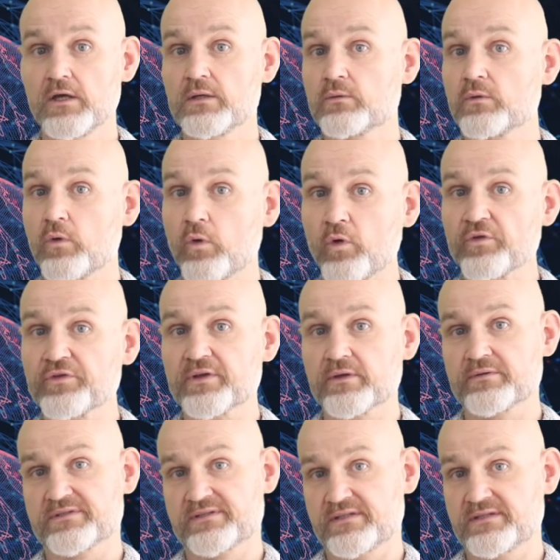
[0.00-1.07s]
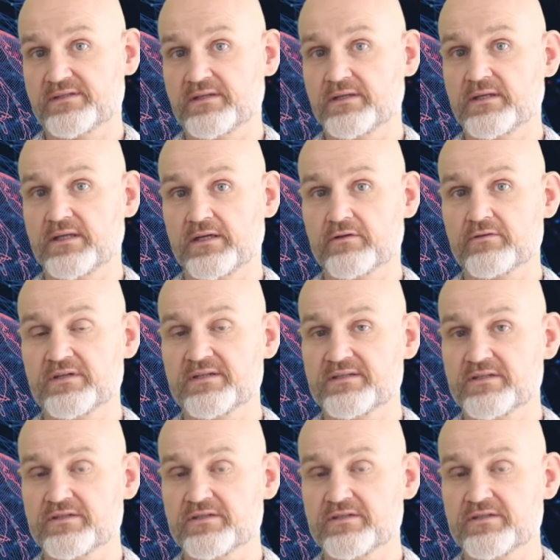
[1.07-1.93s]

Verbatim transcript: will also assist in increasing